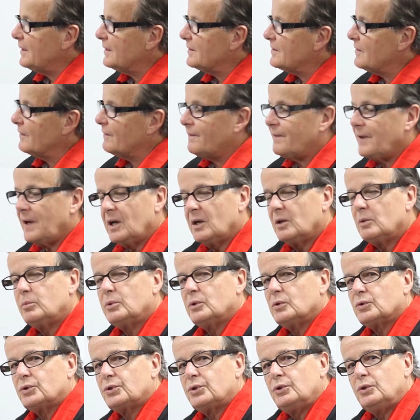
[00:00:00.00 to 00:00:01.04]
is
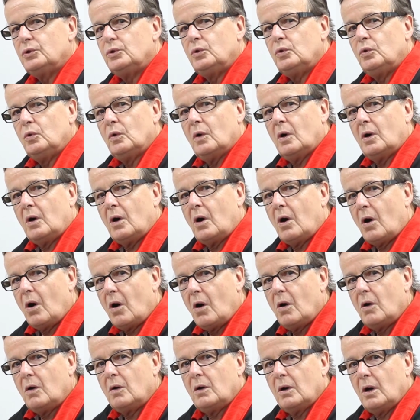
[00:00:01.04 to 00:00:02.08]
available to
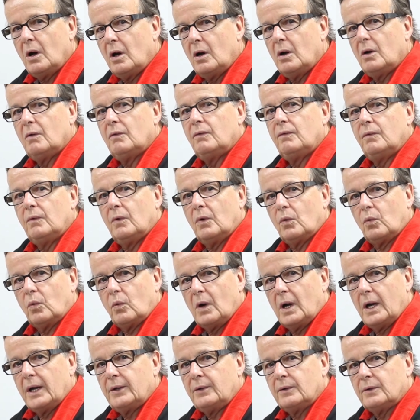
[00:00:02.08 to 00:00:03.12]
all of
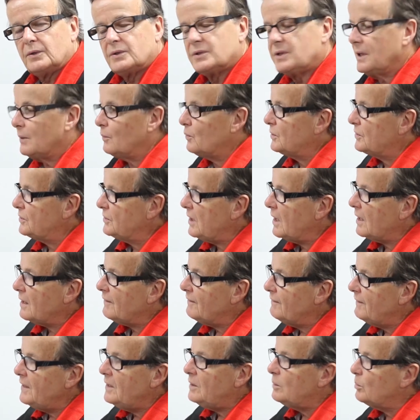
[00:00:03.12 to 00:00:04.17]
riders that was not
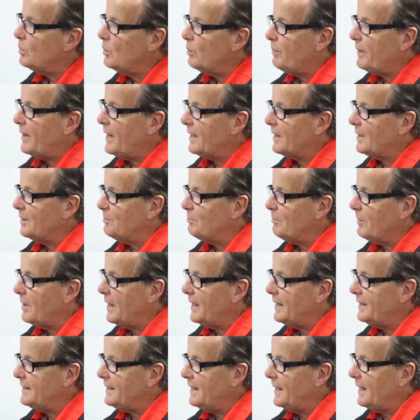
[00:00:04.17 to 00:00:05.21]
available back in
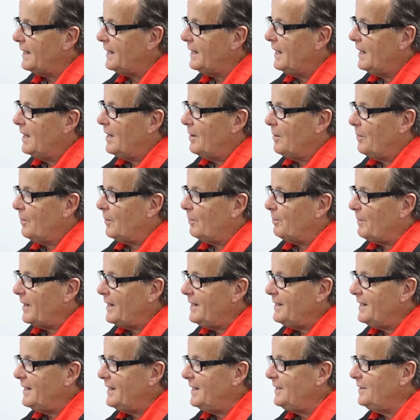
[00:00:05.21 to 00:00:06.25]
my day. But my
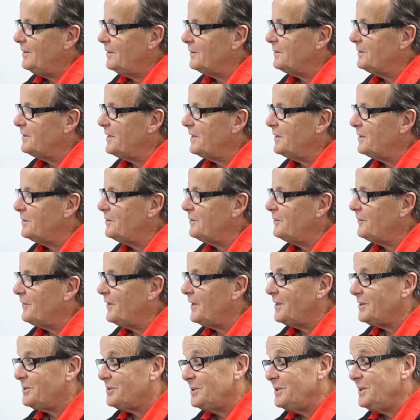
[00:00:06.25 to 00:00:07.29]
day, you learned how to go
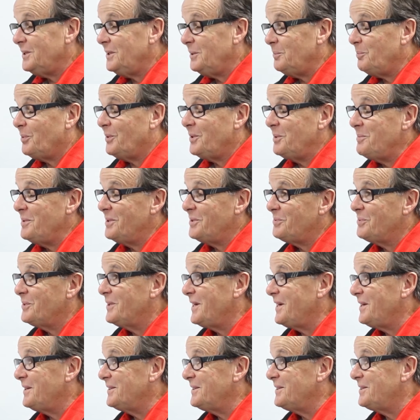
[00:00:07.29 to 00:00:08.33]
fast. Yeah, pretty much went
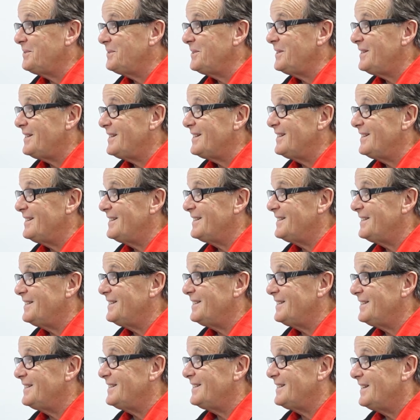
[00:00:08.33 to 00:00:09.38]
out in the twisties, and
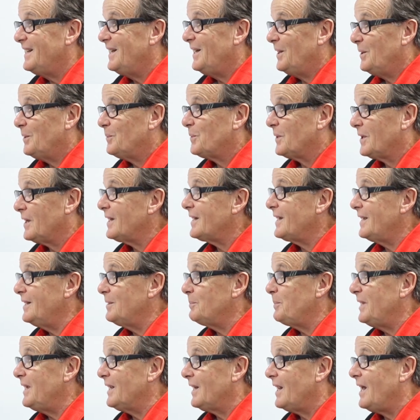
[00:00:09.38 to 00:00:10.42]
you were lucky to
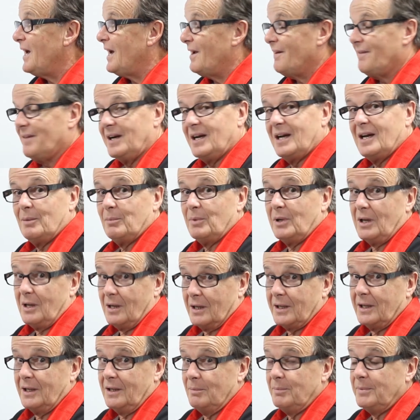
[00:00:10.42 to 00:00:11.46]
be alive. And I'm
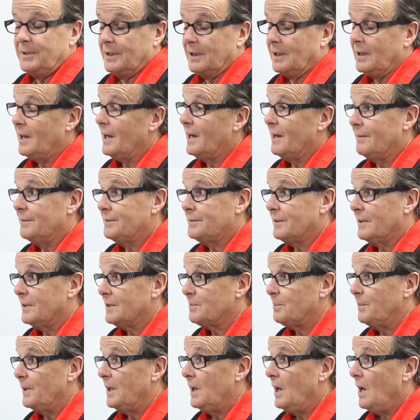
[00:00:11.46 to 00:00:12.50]
lucky to be alive,
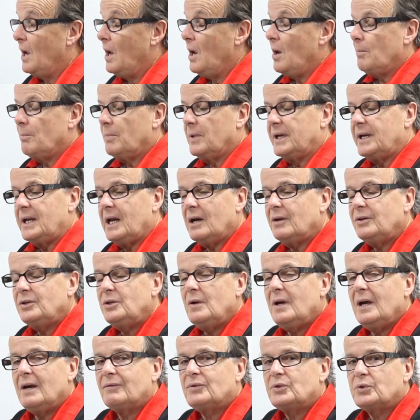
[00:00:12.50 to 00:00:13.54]
trust me. But now
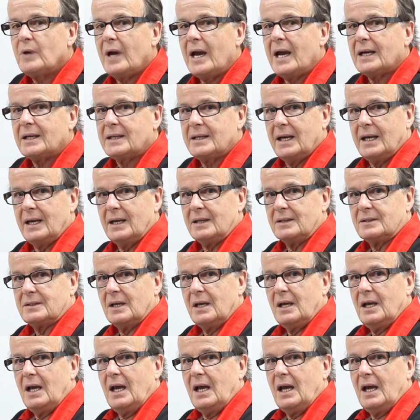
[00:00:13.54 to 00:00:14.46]
you have track days,